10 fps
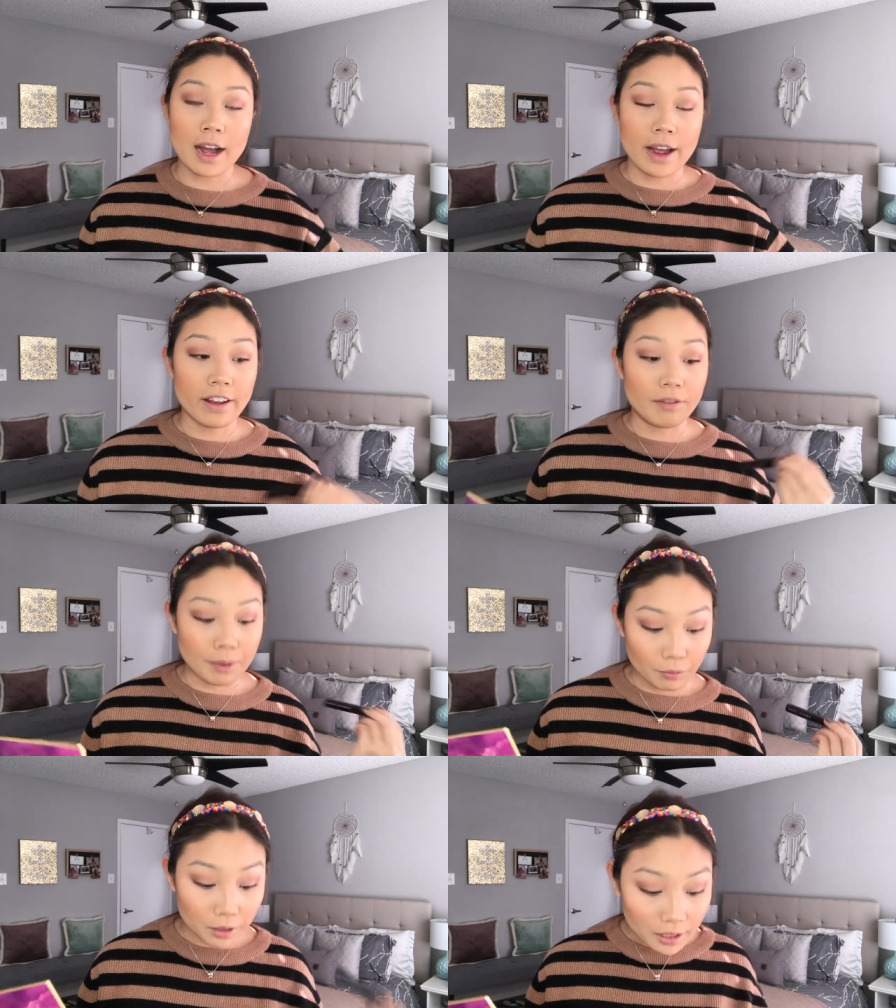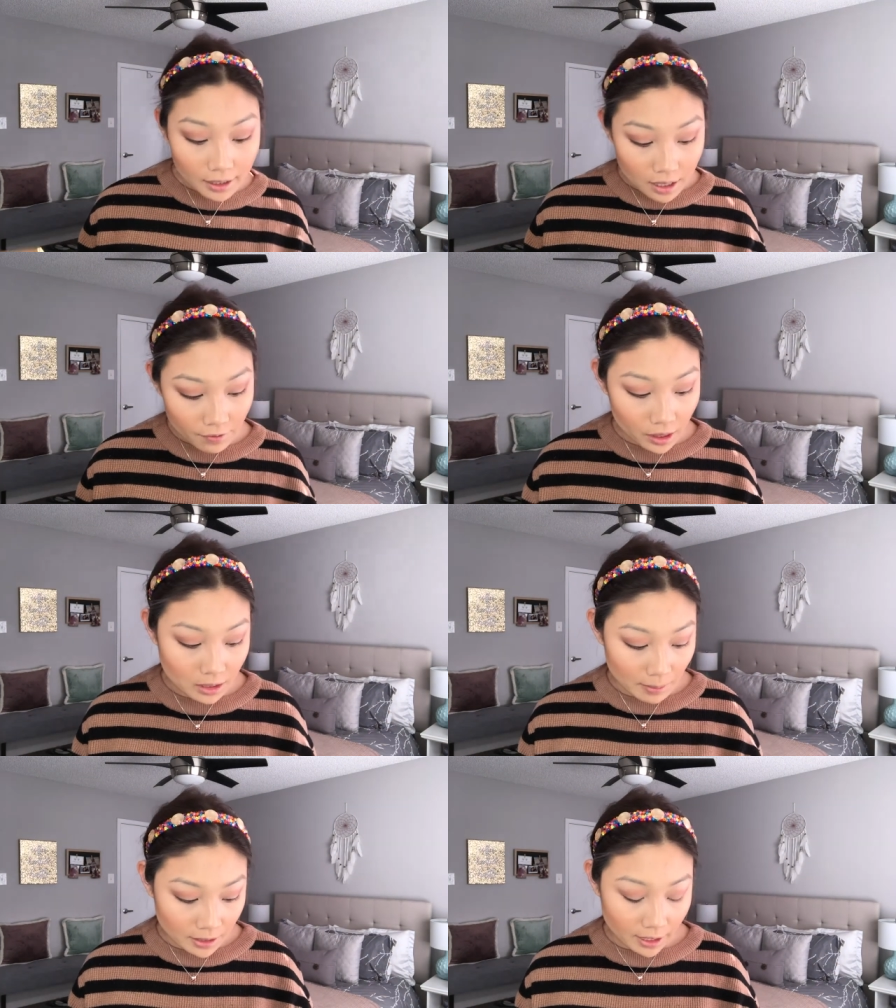I have been really loving
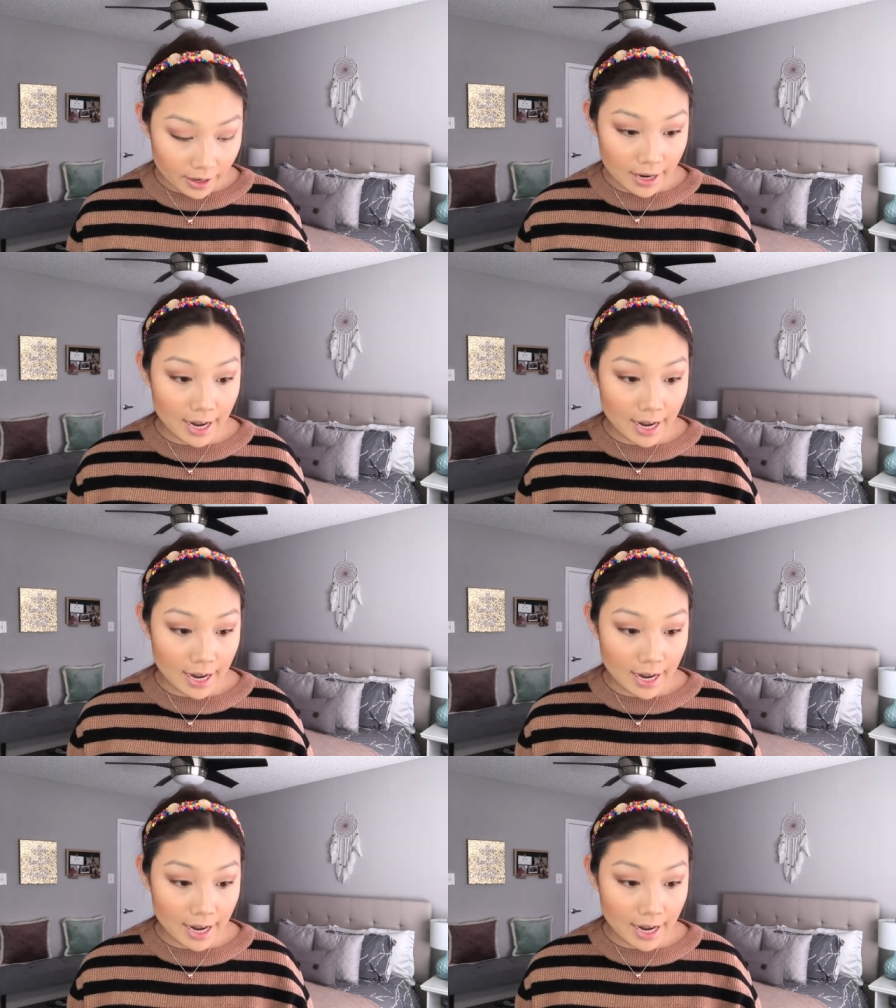this mascara.